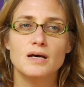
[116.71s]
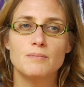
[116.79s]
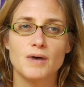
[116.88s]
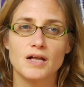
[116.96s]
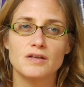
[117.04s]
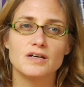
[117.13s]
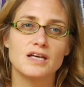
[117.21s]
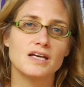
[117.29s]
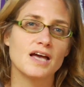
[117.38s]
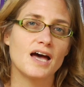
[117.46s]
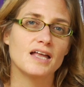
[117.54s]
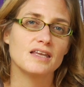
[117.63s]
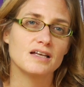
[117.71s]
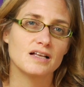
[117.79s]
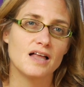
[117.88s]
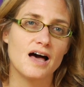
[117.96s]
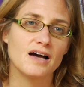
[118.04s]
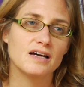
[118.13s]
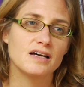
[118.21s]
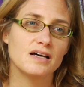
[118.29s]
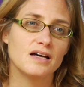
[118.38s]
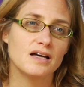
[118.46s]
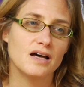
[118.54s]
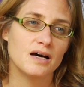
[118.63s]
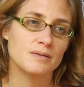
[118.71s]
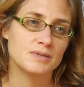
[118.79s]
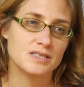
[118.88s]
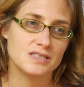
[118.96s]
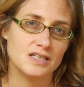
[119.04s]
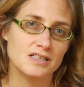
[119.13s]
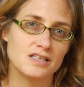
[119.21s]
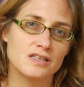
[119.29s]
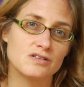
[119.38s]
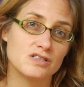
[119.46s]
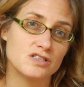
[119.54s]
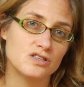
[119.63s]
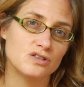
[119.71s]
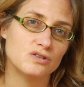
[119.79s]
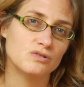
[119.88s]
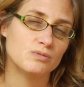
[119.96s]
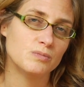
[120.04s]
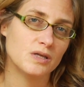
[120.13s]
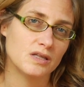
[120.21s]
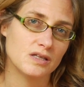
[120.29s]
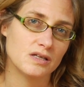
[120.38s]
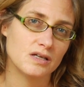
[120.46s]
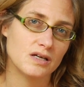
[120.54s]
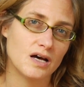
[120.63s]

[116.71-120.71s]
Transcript: by looking at the clock um, and seeing that there's a 2 in the,